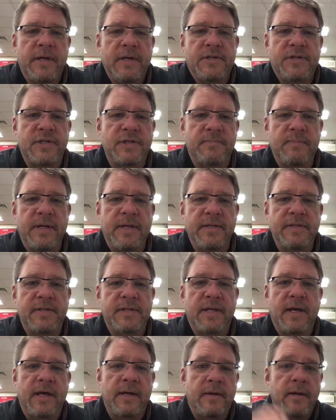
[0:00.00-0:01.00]
It just means
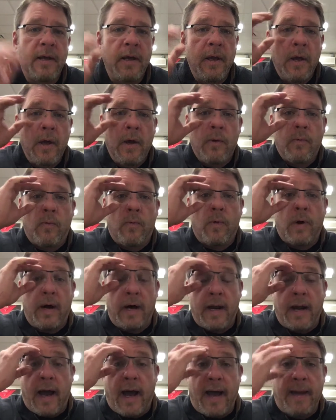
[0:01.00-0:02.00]
that
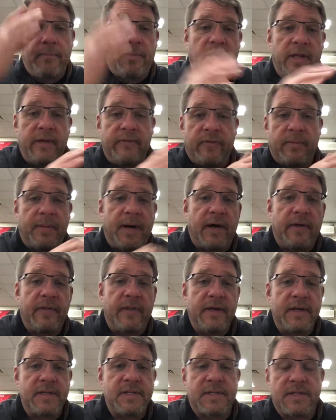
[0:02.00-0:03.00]
what I believe about
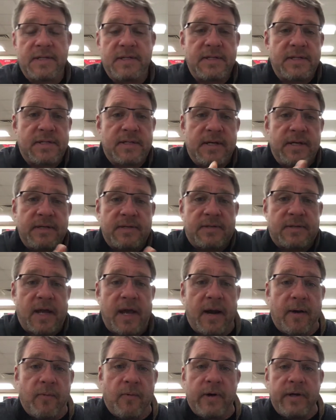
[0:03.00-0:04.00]
this is
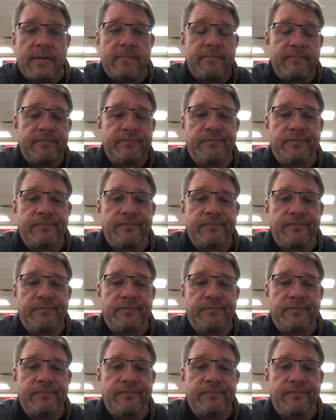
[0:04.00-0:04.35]
kind of what